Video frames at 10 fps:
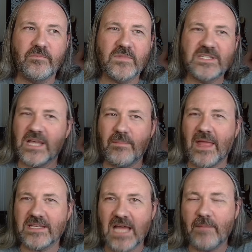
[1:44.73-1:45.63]
set up
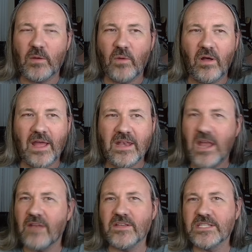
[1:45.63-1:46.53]
that timing well, and
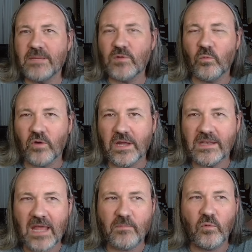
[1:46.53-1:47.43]
none of it seemed to work in
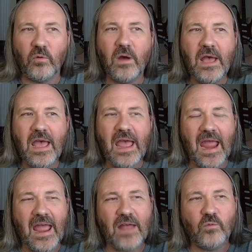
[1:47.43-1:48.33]
Deadpool.
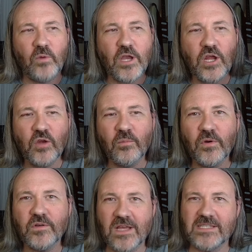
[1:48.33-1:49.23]
And when
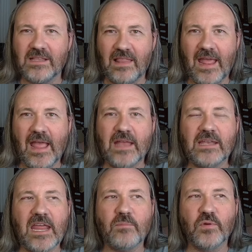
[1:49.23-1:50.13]
humor doesn't land,
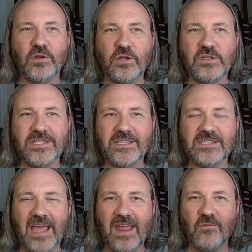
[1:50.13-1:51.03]
it
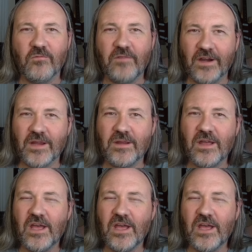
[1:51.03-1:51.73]
produces a very